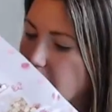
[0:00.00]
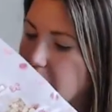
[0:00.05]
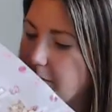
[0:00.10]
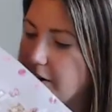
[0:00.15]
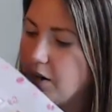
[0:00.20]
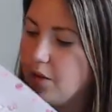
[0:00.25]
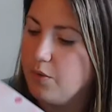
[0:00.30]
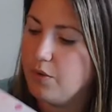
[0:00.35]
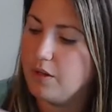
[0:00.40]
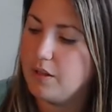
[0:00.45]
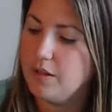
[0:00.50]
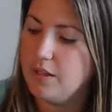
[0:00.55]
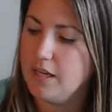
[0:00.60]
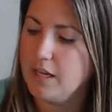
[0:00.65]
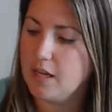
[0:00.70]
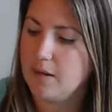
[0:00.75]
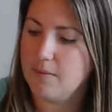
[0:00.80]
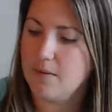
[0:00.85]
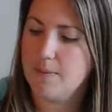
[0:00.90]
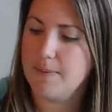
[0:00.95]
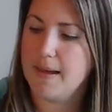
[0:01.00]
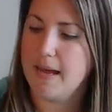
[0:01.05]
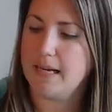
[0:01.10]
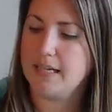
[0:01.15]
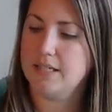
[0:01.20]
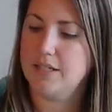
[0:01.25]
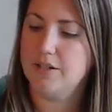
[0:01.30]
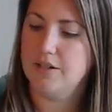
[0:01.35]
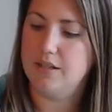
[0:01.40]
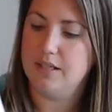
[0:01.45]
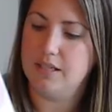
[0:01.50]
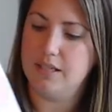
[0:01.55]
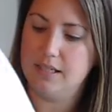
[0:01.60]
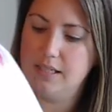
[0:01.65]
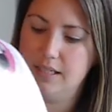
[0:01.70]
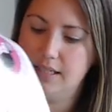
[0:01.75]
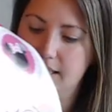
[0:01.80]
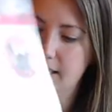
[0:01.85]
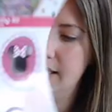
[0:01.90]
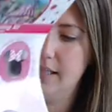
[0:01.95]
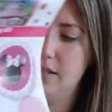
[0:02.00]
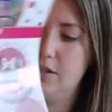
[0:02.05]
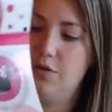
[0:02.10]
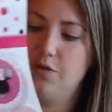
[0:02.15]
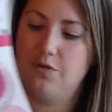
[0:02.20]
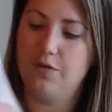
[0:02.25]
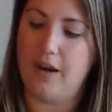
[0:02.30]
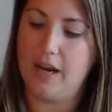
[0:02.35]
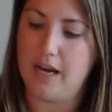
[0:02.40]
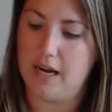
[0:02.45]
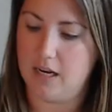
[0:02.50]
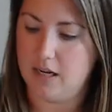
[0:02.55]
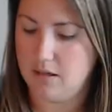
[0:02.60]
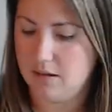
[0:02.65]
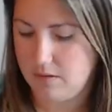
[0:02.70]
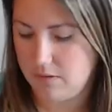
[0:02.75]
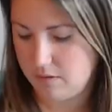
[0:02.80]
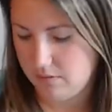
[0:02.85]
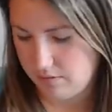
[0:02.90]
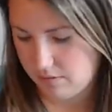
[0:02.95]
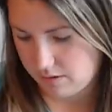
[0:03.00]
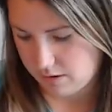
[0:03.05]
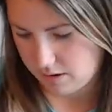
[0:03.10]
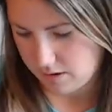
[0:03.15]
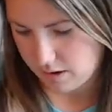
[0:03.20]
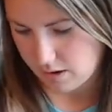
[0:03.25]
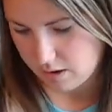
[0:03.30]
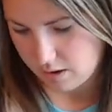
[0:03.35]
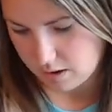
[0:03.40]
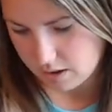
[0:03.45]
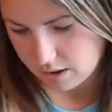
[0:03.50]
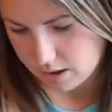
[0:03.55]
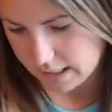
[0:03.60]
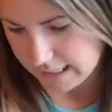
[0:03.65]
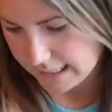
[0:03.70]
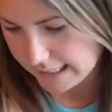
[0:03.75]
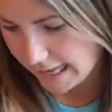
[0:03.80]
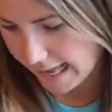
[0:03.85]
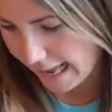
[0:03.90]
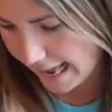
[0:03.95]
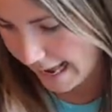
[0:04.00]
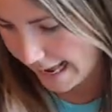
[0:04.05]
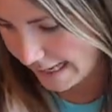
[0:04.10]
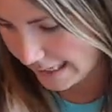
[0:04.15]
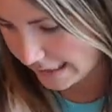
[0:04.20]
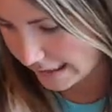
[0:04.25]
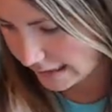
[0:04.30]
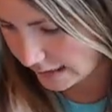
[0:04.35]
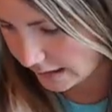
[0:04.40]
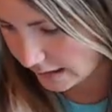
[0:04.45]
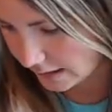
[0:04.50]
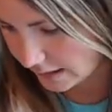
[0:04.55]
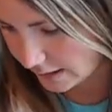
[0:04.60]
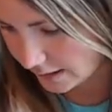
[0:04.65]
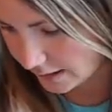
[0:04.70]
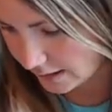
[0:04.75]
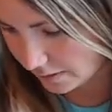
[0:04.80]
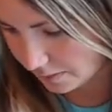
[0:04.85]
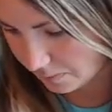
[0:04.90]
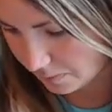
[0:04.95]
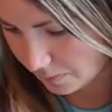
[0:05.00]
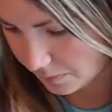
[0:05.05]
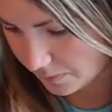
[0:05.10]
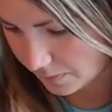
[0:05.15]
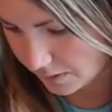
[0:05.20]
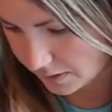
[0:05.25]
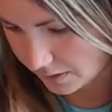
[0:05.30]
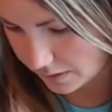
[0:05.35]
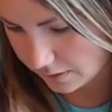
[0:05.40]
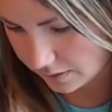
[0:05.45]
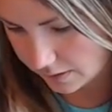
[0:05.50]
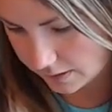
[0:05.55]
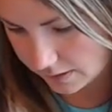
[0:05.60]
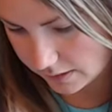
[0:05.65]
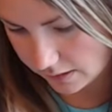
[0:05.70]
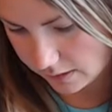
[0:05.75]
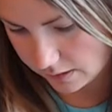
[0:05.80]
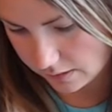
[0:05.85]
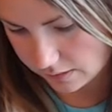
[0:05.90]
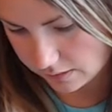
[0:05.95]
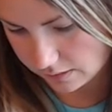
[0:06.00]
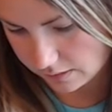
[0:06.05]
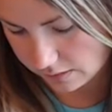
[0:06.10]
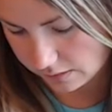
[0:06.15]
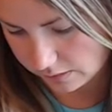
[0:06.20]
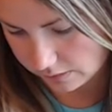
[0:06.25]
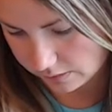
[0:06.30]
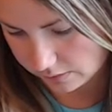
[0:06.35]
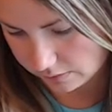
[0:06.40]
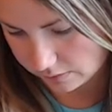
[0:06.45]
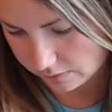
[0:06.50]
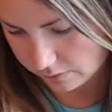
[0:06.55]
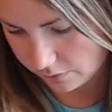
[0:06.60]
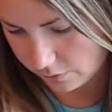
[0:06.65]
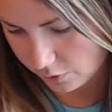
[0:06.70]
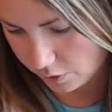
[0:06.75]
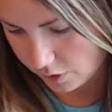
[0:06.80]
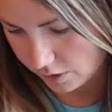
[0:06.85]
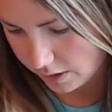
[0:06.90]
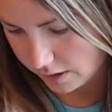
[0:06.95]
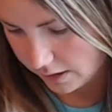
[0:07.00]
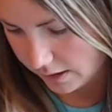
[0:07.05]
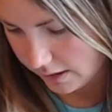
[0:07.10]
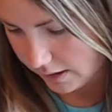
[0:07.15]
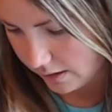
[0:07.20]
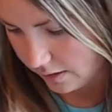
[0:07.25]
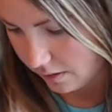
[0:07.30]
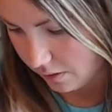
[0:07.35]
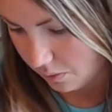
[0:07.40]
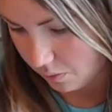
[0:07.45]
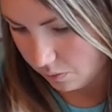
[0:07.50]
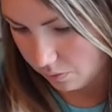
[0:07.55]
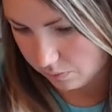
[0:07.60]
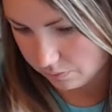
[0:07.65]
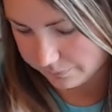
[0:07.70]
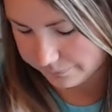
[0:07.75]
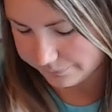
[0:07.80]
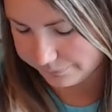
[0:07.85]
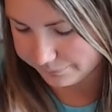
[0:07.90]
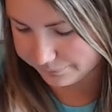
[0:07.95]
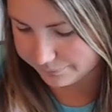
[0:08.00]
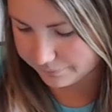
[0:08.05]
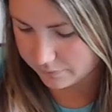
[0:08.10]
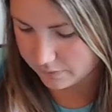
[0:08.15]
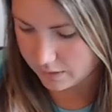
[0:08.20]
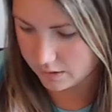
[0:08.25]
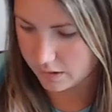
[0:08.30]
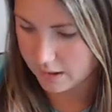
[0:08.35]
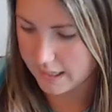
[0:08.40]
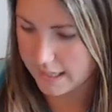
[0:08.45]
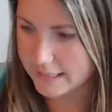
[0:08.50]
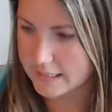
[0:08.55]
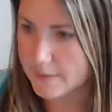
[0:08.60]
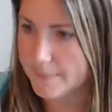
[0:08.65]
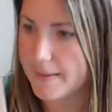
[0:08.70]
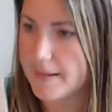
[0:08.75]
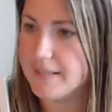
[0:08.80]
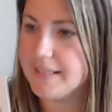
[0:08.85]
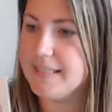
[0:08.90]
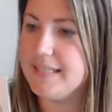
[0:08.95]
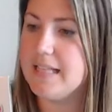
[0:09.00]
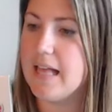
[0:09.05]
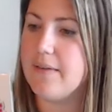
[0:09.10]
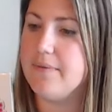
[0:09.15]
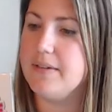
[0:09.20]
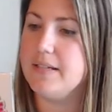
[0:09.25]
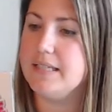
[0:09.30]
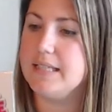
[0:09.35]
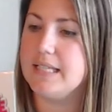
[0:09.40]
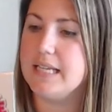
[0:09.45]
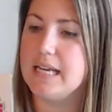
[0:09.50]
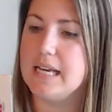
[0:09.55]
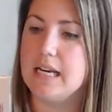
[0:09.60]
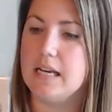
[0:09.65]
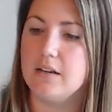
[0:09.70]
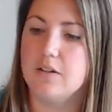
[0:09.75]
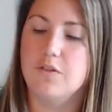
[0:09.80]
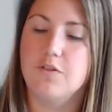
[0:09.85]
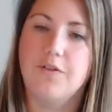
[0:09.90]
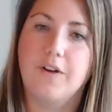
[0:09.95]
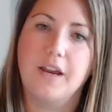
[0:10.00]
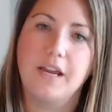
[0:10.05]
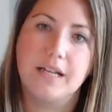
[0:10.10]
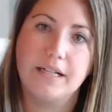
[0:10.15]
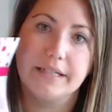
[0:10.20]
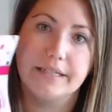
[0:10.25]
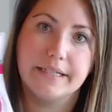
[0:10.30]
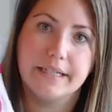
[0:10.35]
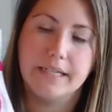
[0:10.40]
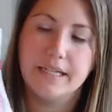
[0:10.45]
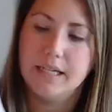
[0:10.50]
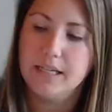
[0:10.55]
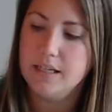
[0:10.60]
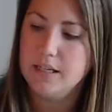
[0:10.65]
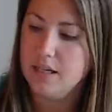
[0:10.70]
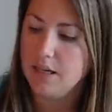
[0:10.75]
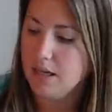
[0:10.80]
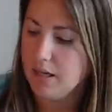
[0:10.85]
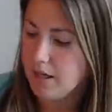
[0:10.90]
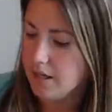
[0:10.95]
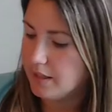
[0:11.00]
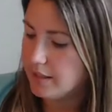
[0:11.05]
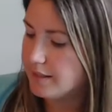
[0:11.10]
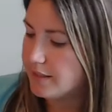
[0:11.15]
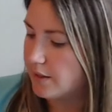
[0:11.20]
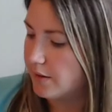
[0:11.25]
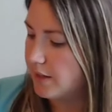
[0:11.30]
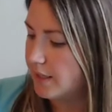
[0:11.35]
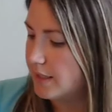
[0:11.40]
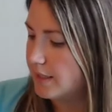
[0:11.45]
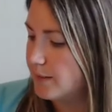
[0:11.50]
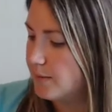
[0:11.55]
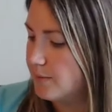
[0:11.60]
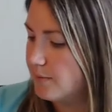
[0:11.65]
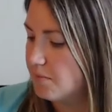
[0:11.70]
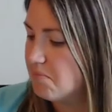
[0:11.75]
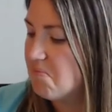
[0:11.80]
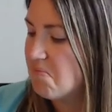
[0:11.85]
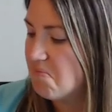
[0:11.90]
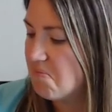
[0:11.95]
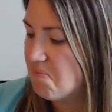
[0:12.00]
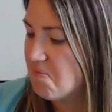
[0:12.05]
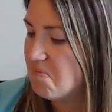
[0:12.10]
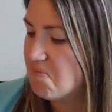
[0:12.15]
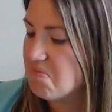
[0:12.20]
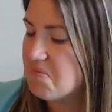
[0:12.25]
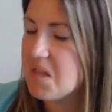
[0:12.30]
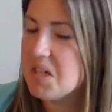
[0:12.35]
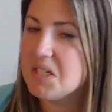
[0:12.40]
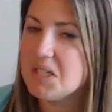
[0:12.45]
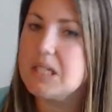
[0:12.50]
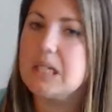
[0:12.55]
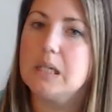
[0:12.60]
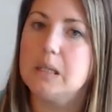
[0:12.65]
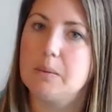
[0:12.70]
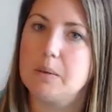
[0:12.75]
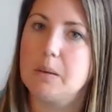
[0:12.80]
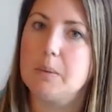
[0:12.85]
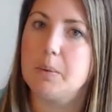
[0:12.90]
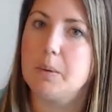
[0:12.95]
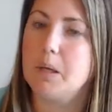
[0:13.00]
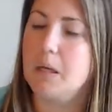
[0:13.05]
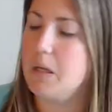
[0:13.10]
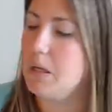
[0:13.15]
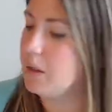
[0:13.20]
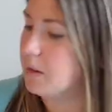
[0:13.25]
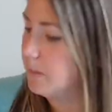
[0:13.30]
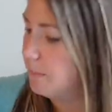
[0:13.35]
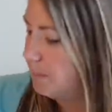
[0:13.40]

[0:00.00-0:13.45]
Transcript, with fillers: very quickly, coming back to this fan, it has six, eight, ten, twenty, oh. It has about seventeen fans in it, so that's that's going to be pretty good.